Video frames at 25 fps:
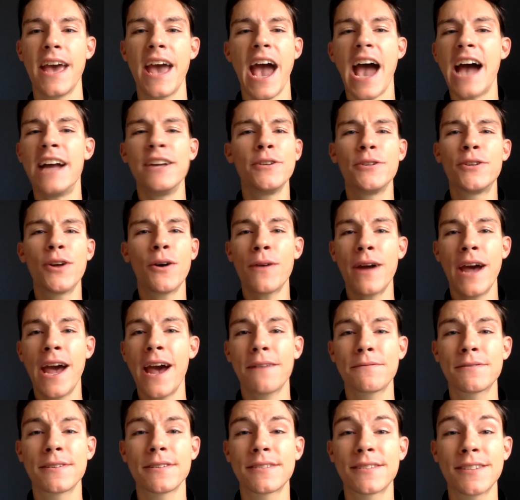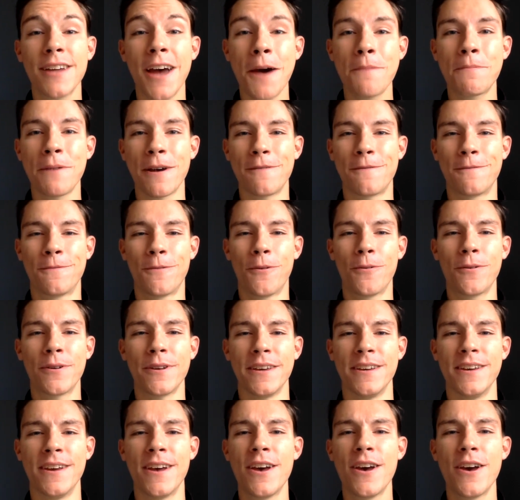And you don't have to stop at
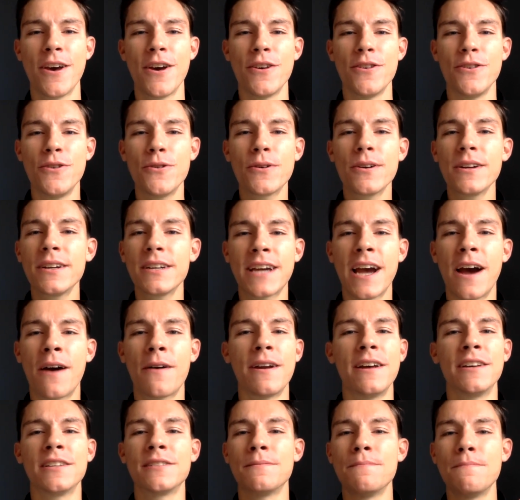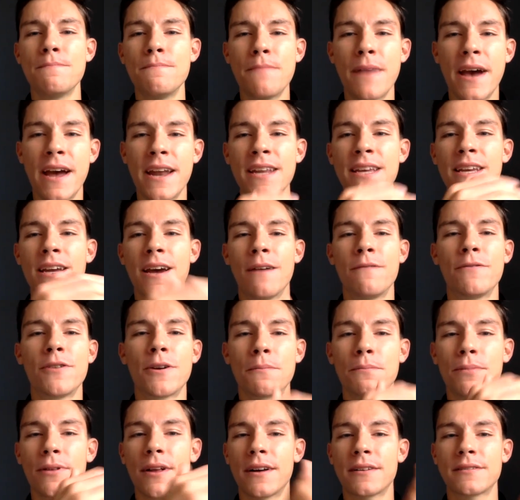40. You can count as many of your
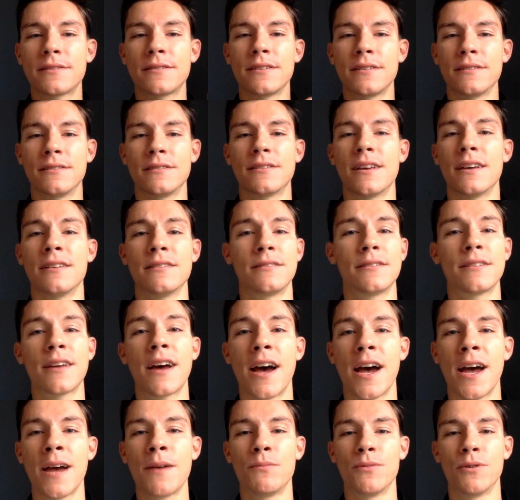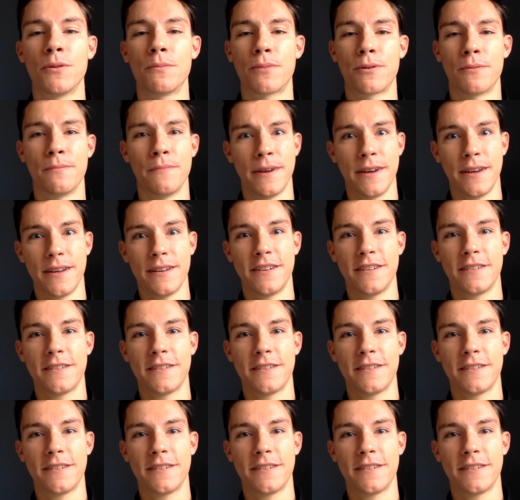blessings as time will permit.